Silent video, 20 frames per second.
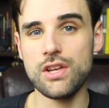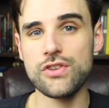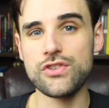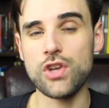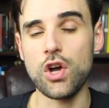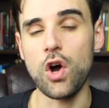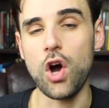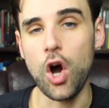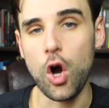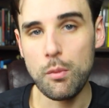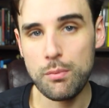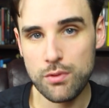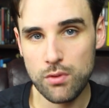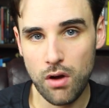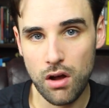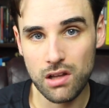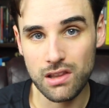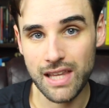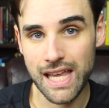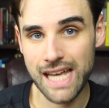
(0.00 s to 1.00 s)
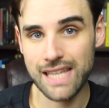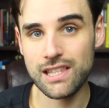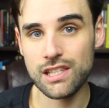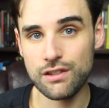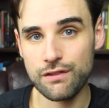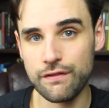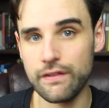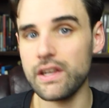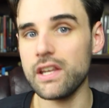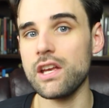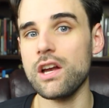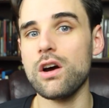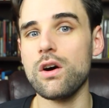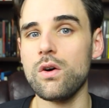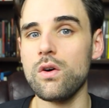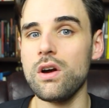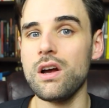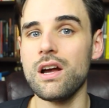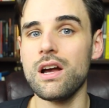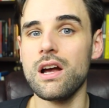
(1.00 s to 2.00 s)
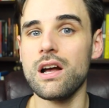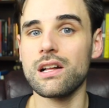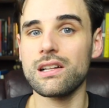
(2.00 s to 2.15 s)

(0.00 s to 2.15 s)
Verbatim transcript: So I hope you all like this video.